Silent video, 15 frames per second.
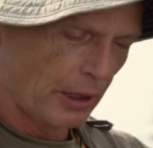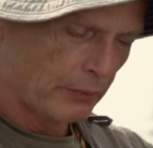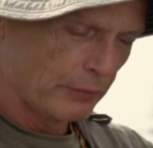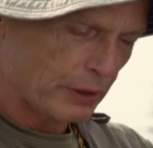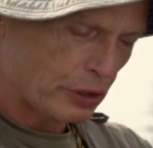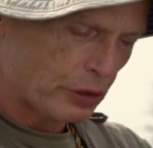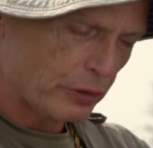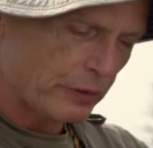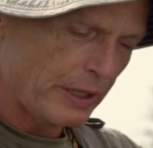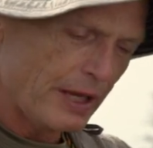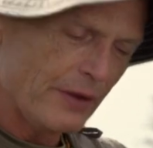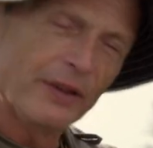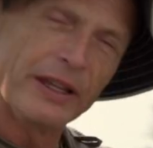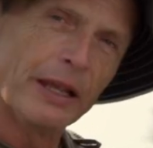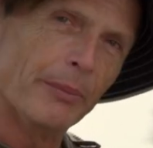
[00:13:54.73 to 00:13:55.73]

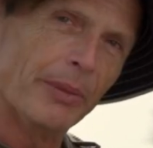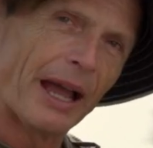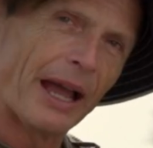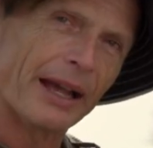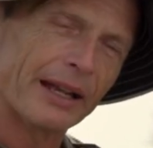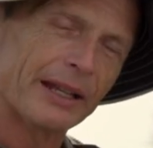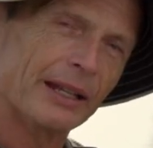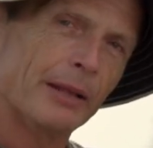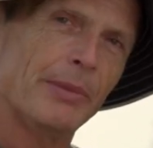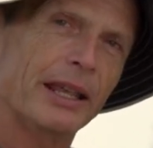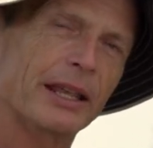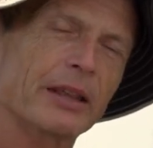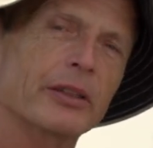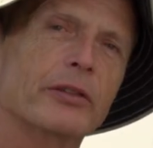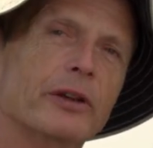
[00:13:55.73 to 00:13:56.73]
retrieving it back, and then
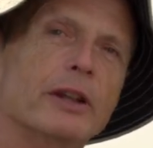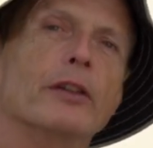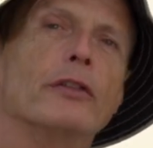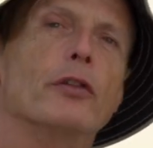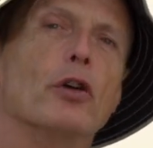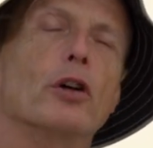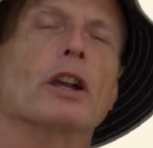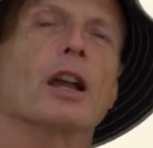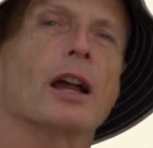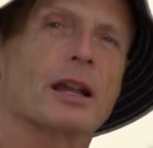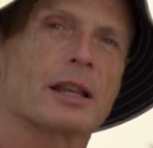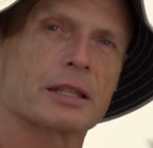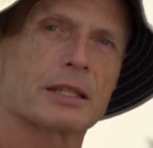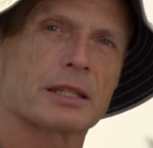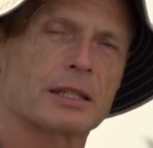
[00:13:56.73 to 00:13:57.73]
making 3 or 4
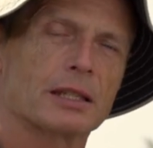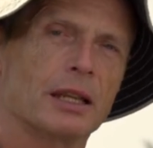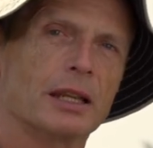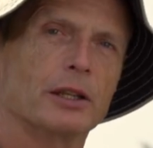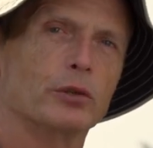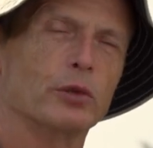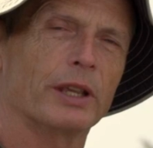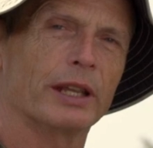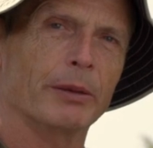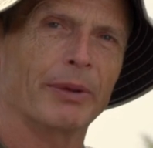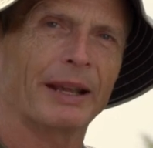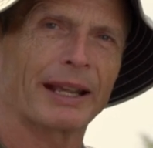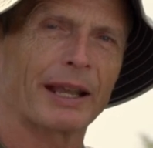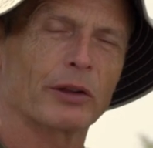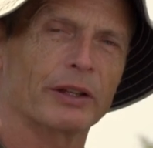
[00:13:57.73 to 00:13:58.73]
casts to get it
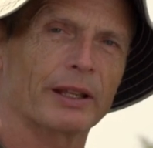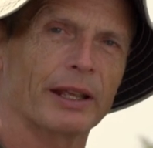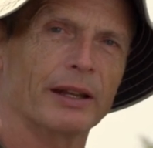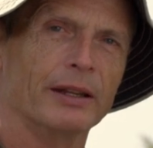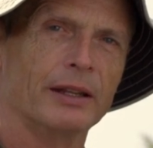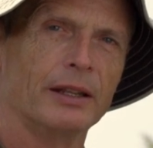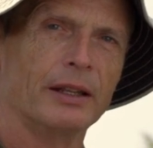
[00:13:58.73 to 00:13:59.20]
back out again.